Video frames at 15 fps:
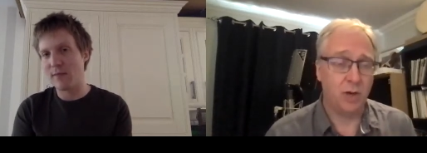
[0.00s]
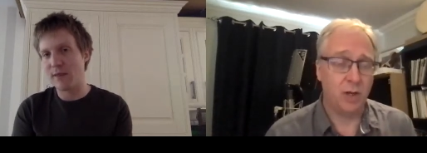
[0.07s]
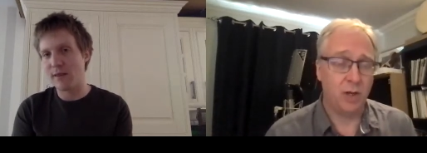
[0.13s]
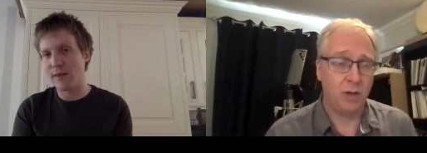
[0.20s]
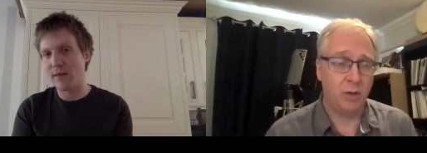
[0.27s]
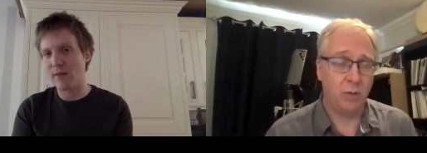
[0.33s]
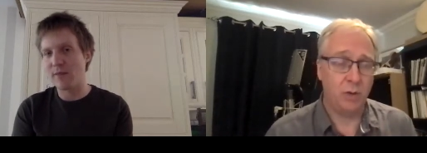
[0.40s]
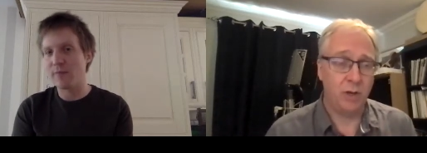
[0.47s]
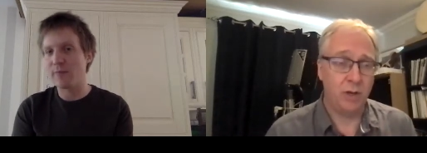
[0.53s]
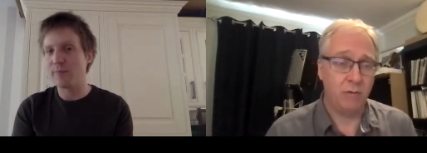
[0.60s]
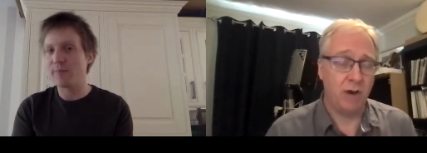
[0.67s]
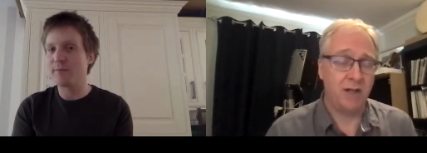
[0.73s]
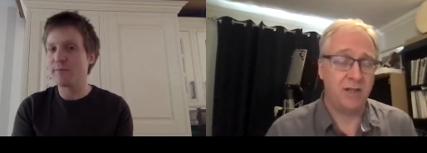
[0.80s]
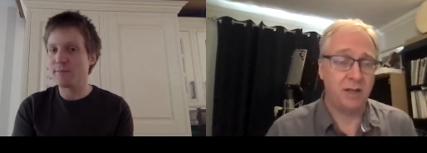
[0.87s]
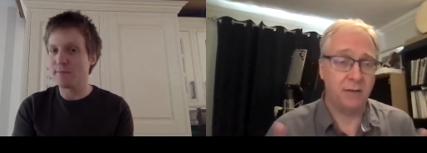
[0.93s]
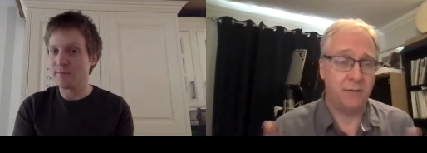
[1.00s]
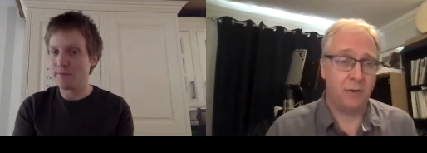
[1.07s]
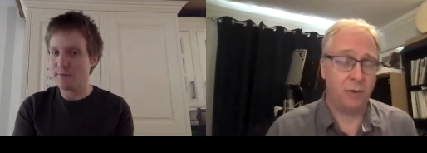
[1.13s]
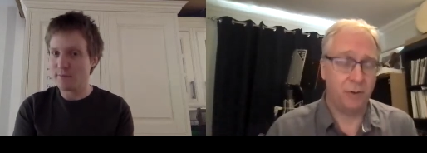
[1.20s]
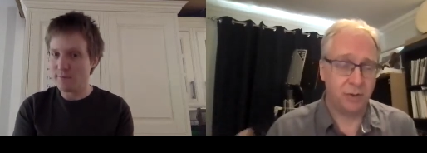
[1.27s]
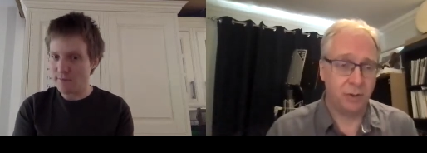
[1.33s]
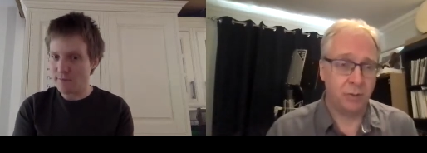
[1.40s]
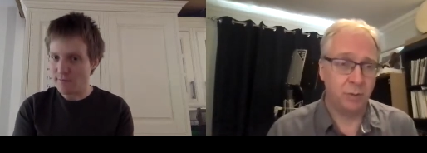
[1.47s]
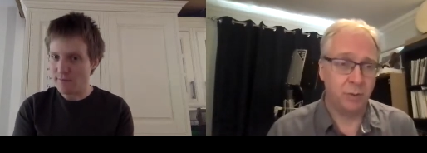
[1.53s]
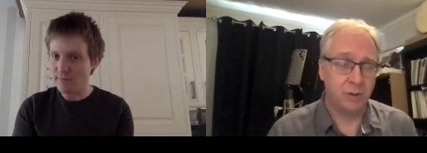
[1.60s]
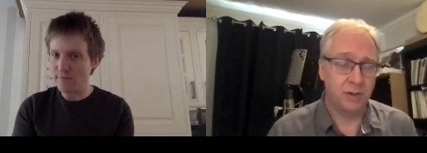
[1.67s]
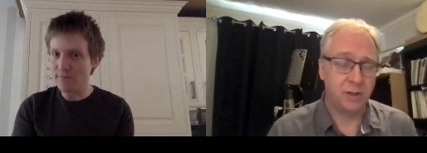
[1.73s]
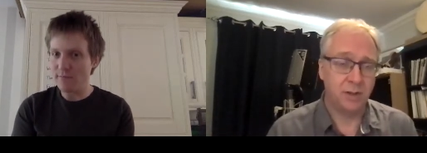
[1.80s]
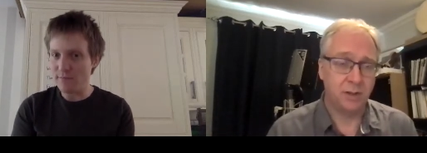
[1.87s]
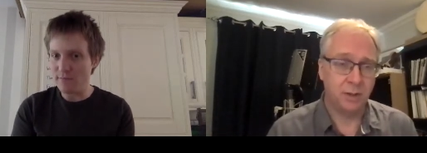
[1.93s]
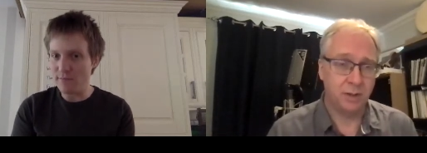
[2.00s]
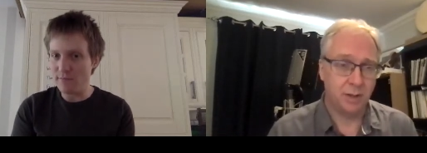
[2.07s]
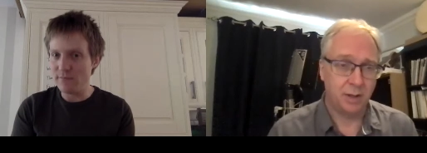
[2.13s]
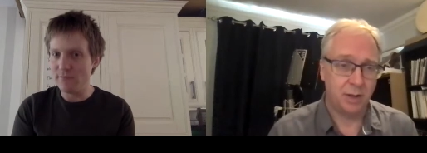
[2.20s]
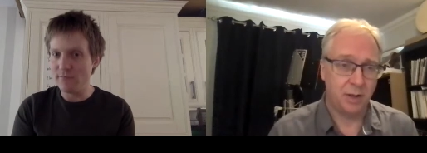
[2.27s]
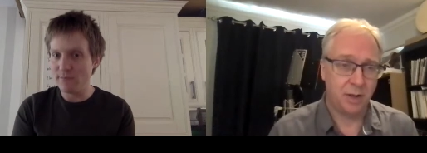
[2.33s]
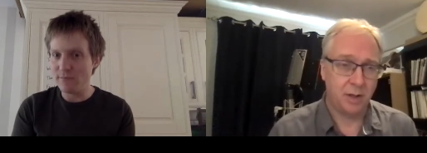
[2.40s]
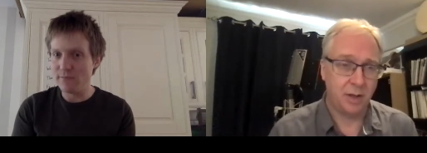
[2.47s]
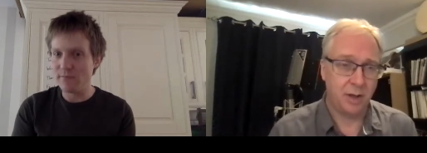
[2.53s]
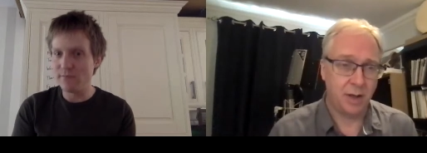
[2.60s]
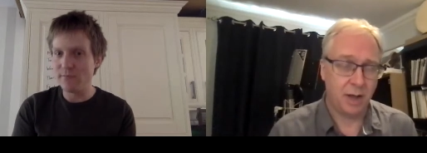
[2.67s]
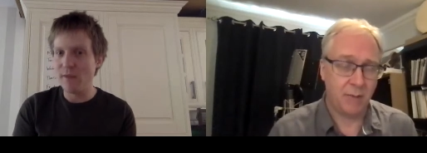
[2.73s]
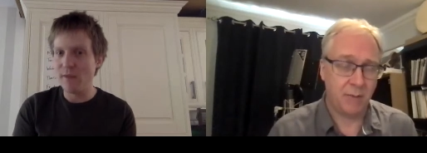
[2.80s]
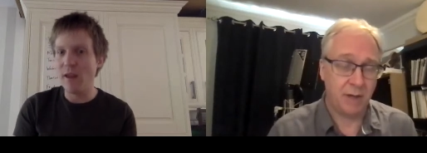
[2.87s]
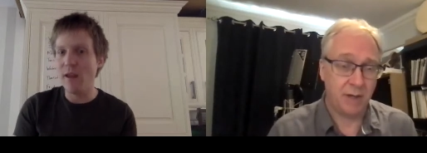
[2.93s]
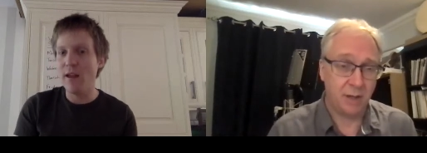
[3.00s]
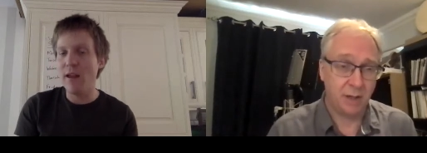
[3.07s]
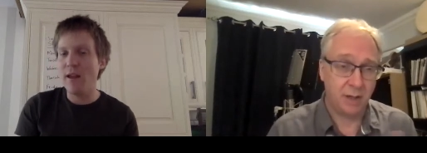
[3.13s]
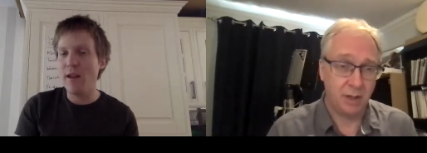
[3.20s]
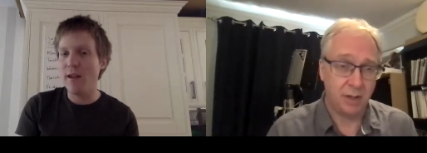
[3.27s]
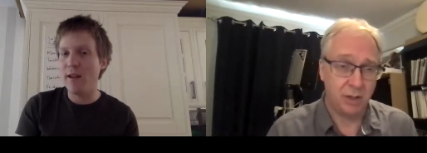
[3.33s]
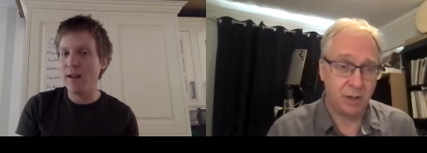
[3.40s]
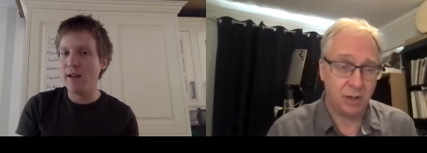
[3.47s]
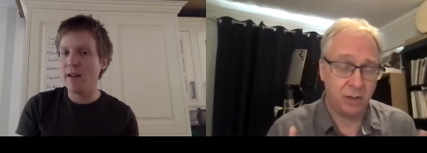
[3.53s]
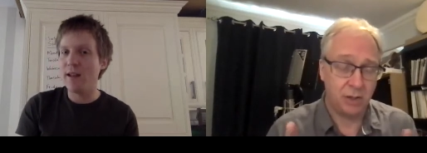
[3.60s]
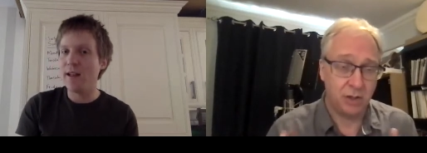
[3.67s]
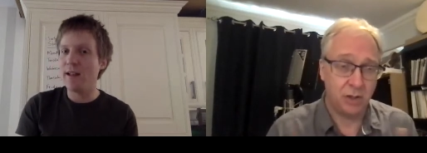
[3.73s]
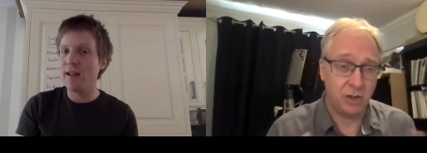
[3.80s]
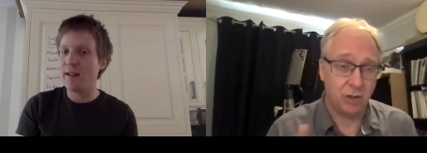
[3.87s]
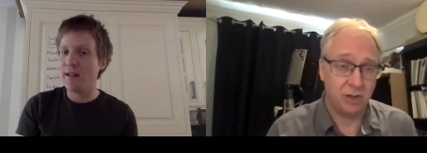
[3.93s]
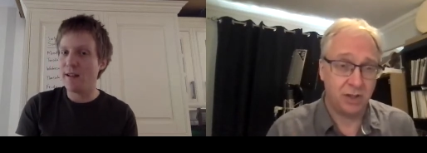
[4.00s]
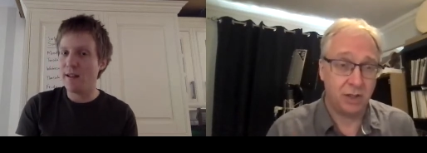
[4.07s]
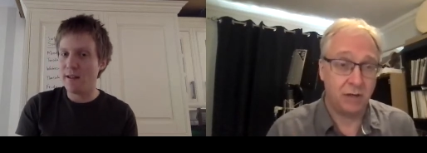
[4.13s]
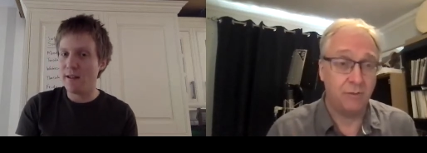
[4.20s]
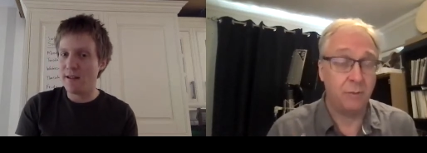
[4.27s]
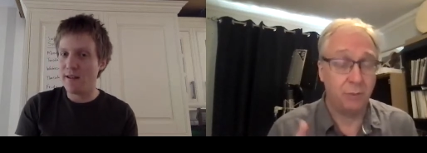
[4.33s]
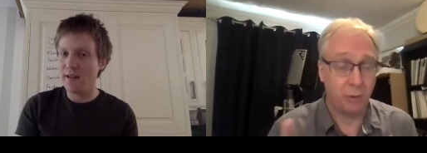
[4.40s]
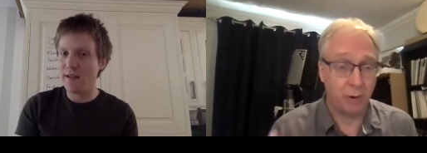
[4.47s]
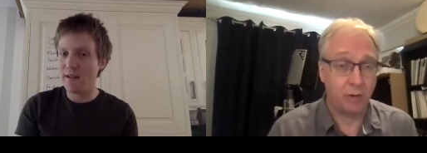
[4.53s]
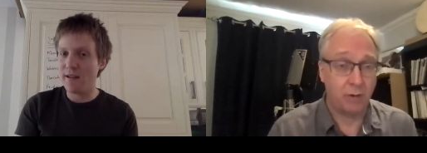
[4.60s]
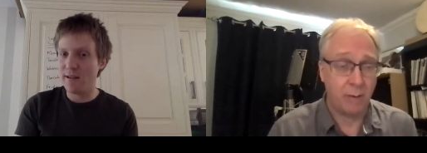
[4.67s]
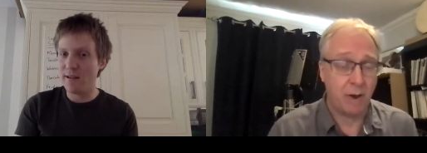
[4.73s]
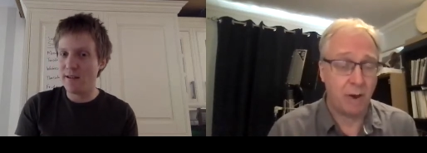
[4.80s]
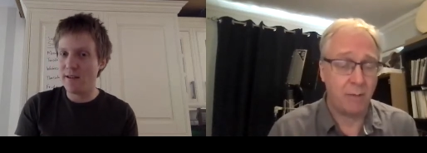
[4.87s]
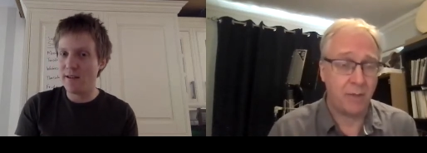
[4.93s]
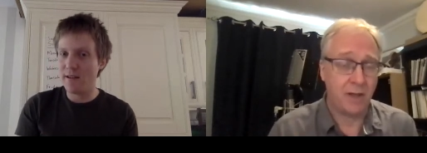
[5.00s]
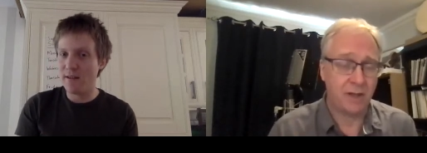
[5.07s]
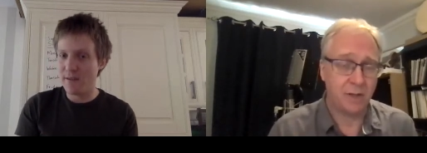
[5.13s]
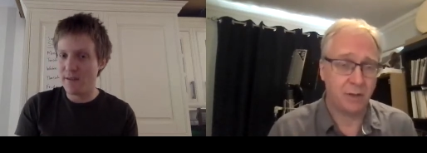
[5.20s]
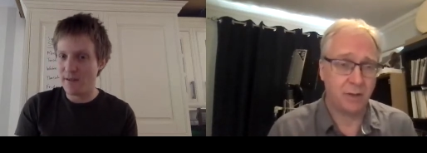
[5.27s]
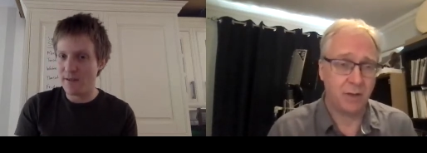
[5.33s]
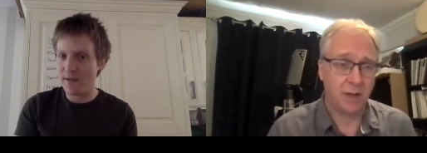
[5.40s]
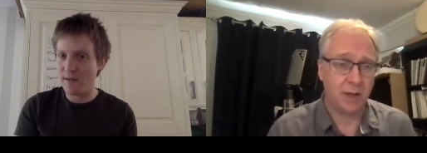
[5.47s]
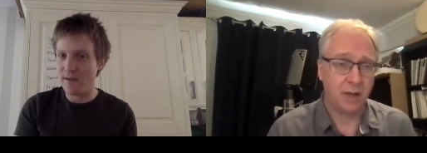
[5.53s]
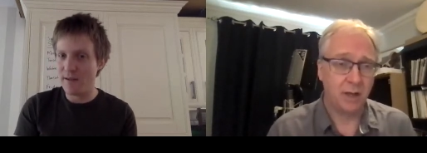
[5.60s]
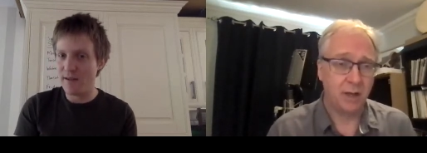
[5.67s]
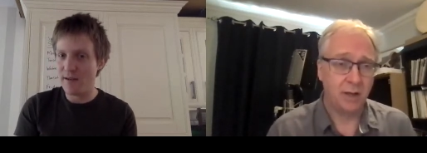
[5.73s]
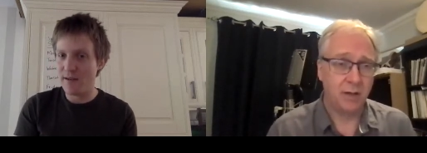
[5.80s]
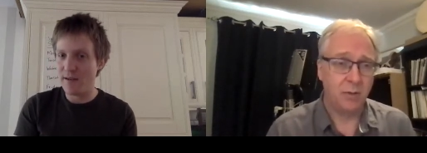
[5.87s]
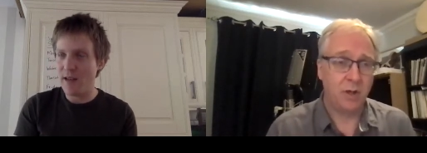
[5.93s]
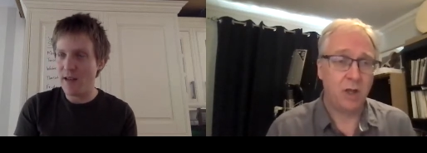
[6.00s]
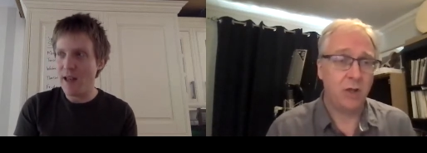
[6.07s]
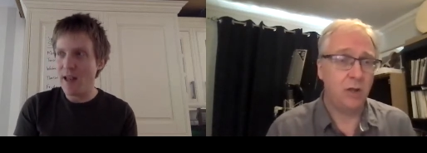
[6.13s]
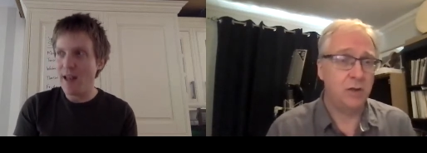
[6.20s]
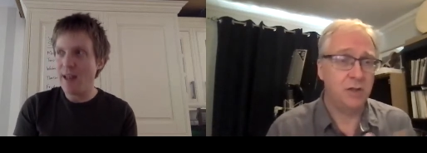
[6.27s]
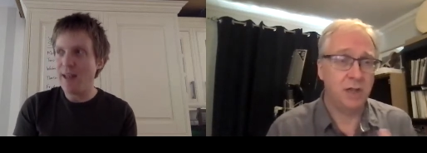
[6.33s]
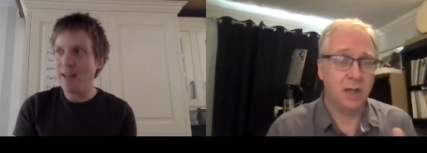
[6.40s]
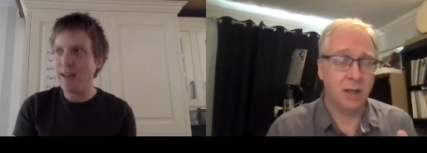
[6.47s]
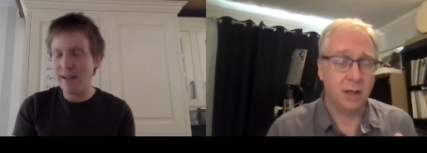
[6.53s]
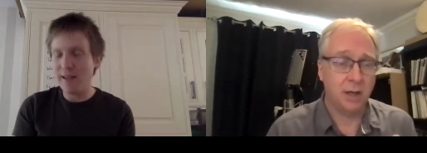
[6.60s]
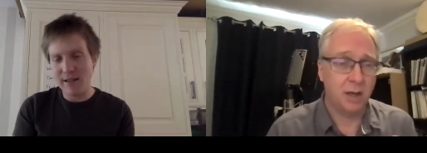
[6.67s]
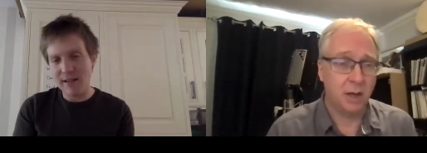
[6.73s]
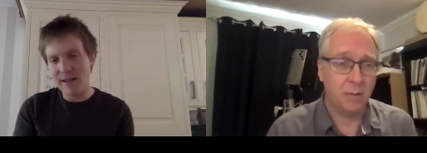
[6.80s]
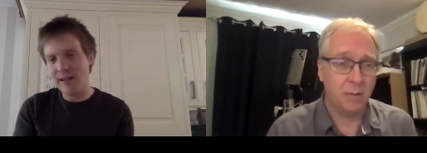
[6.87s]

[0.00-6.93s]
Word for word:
Speaker 1: you were you writing for ensembles? I mean, did you used to do it yourself and program up and that sort of thing? Were you using a